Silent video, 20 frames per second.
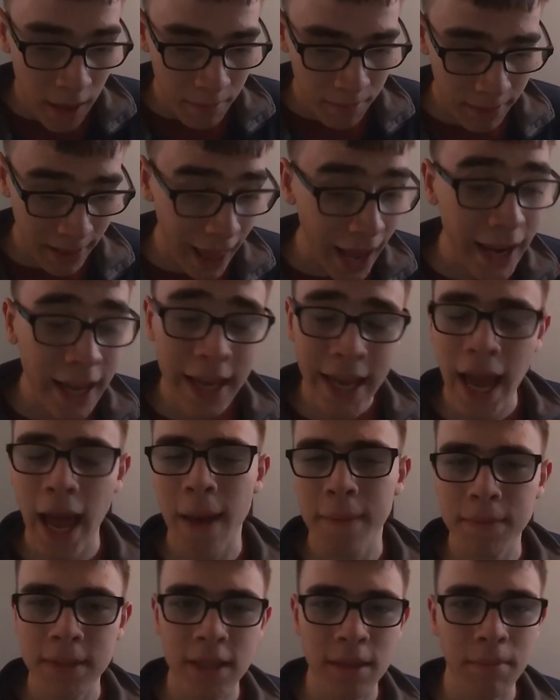black
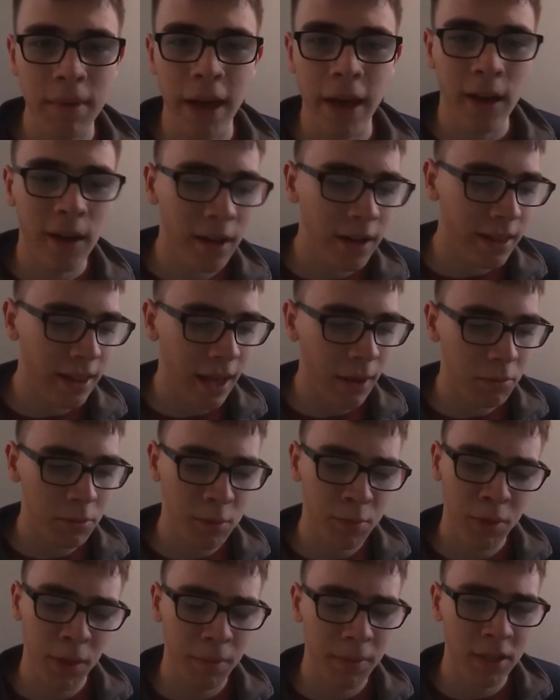Captain America that
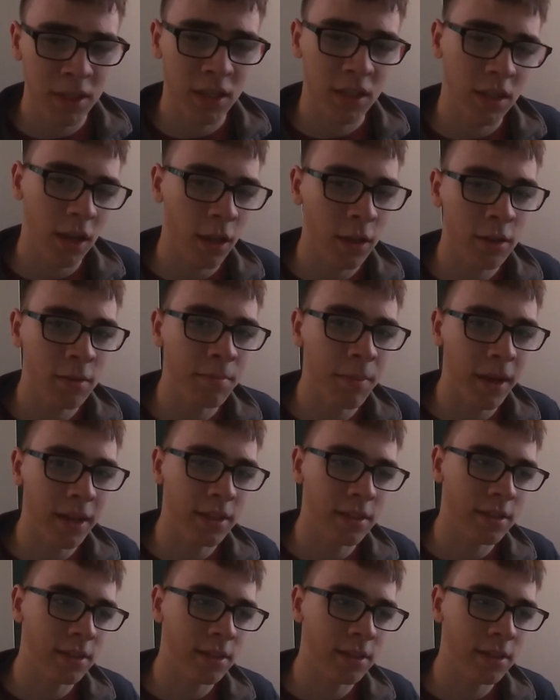was pretty much shunned by the